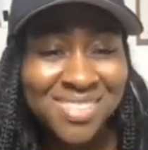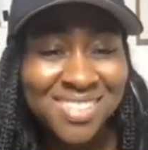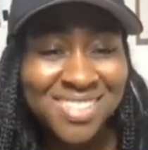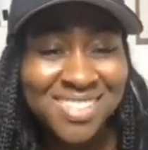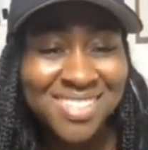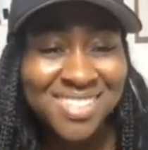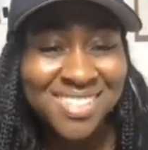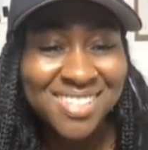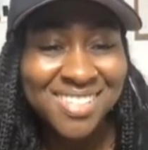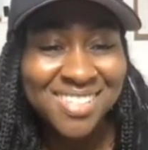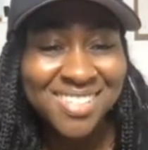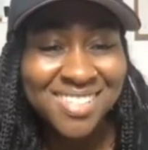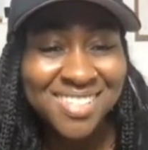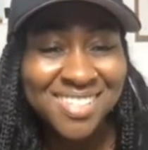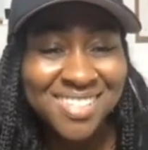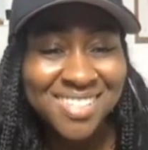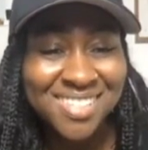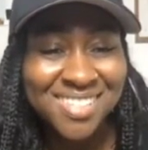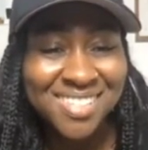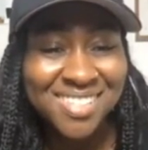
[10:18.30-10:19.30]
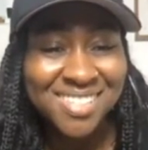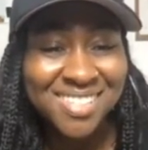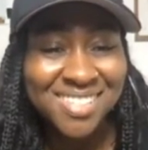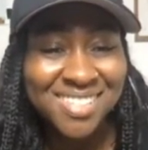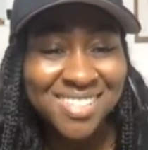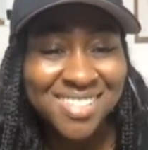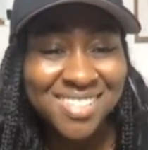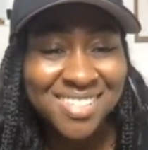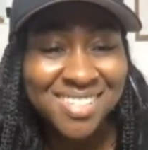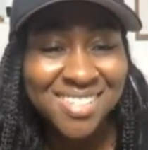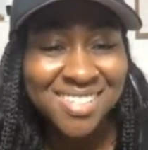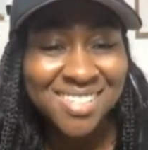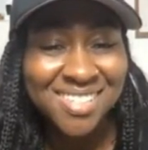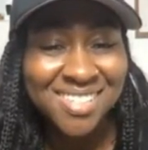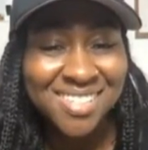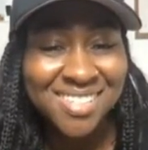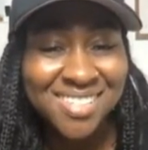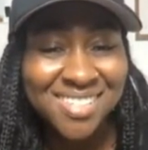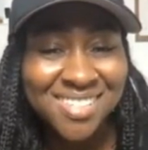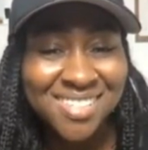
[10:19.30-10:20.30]

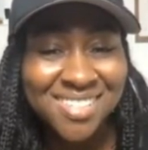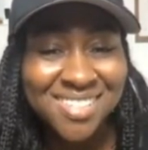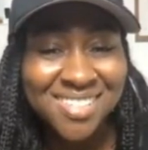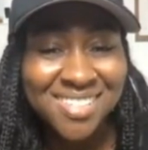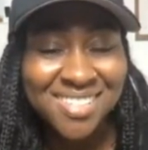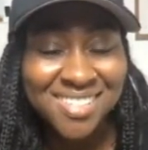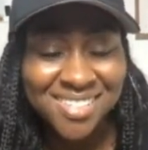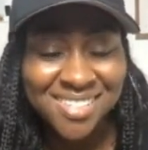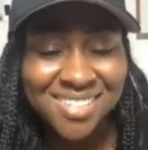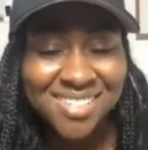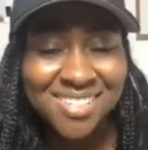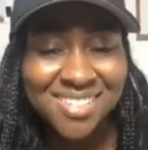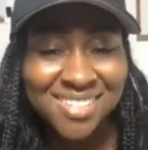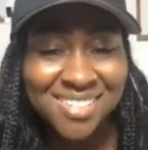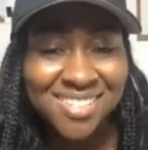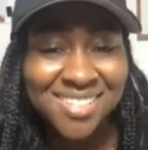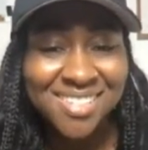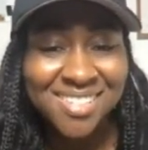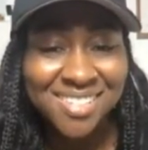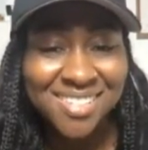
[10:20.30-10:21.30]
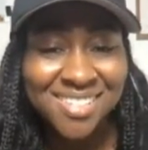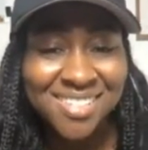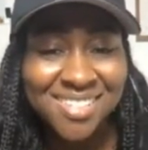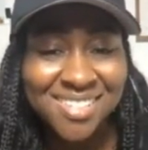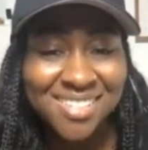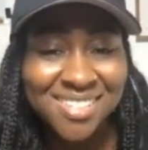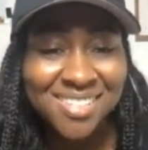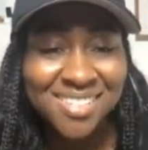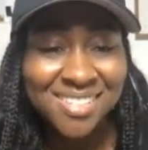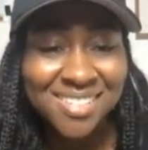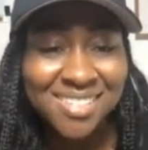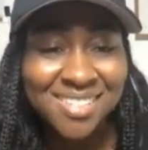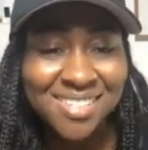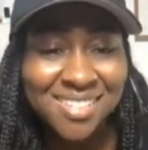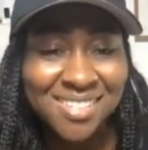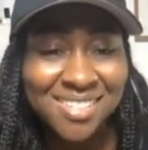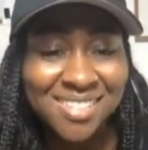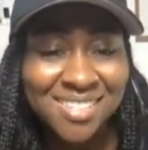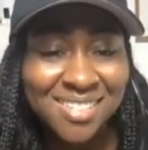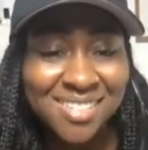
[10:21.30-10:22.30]

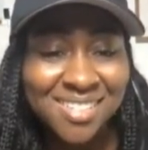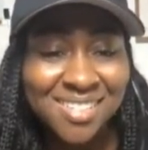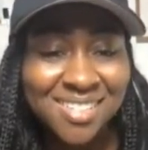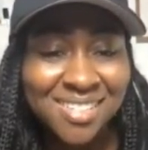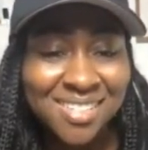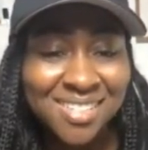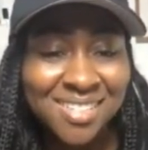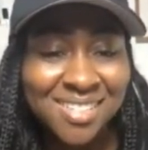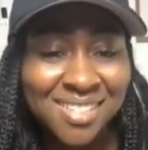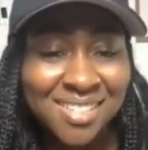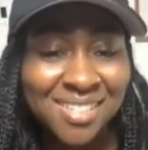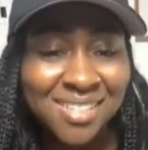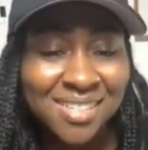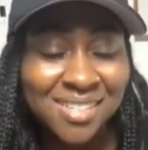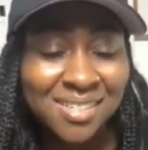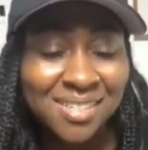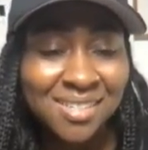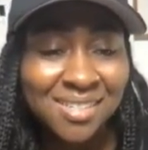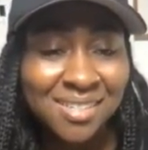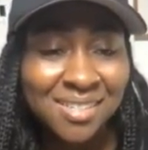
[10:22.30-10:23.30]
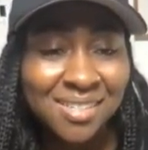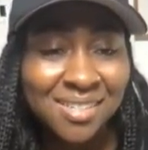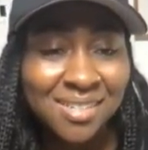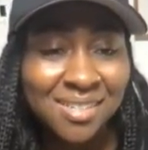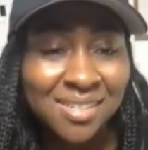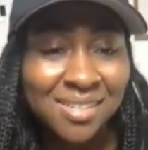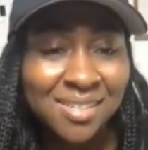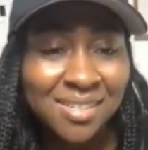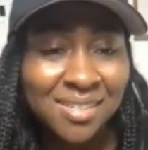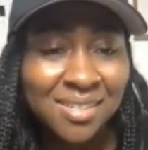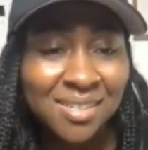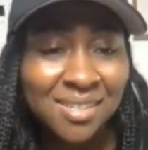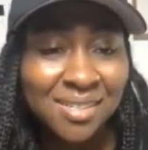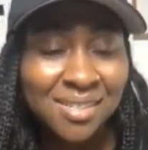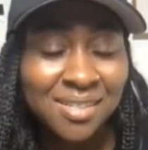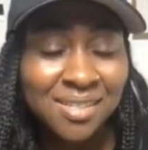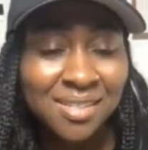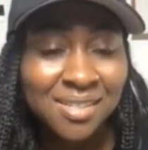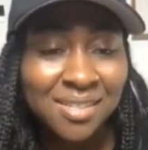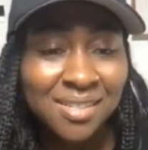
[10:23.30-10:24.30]

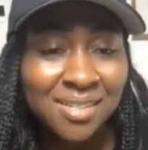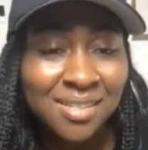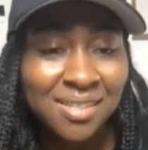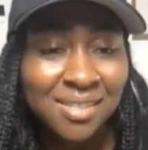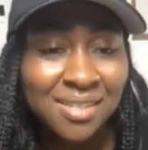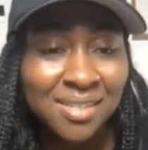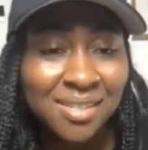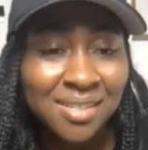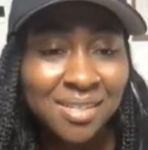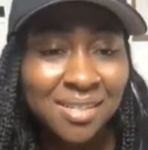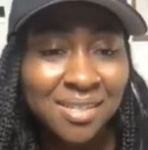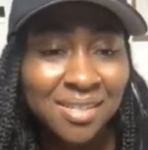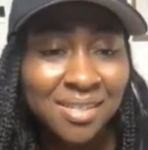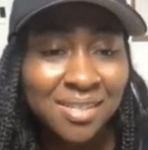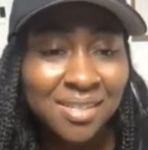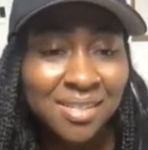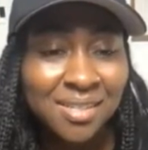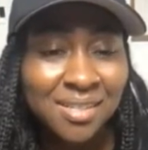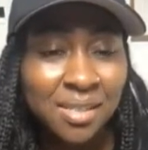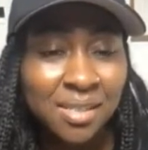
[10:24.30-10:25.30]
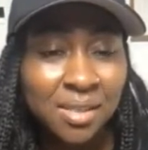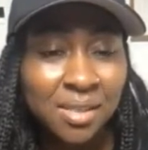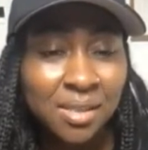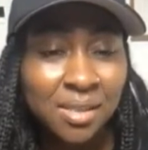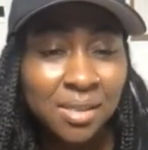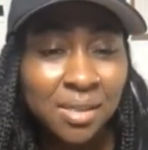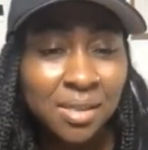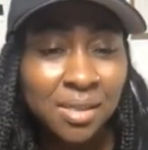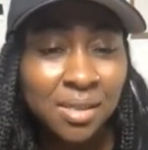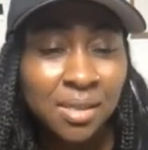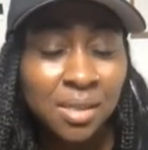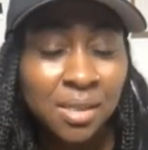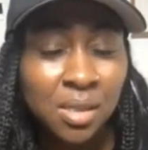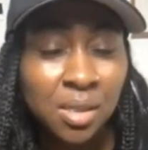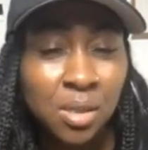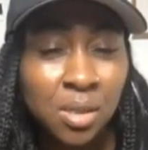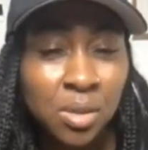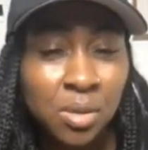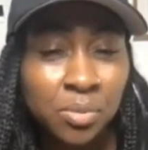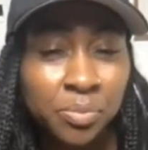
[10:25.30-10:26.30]
This person isn't speaking.